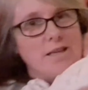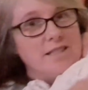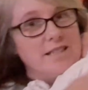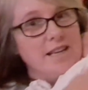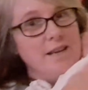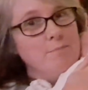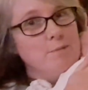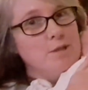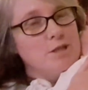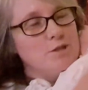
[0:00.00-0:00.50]

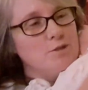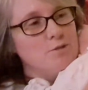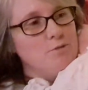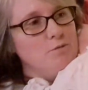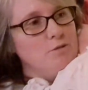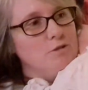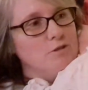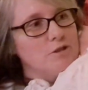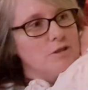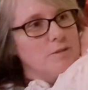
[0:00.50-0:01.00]
Same with
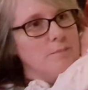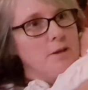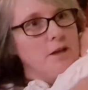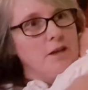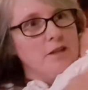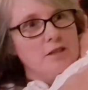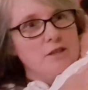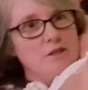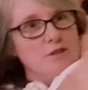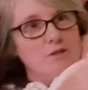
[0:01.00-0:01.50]
soothers. I'm
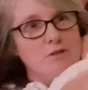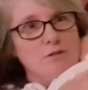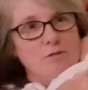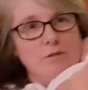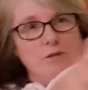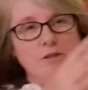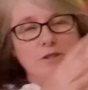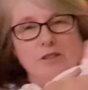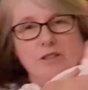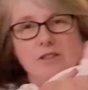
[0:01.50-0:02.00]
not into
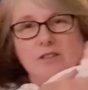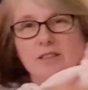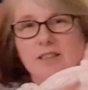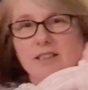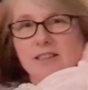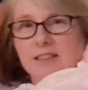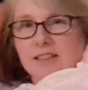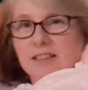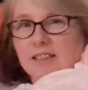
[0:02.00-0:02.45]
soothers.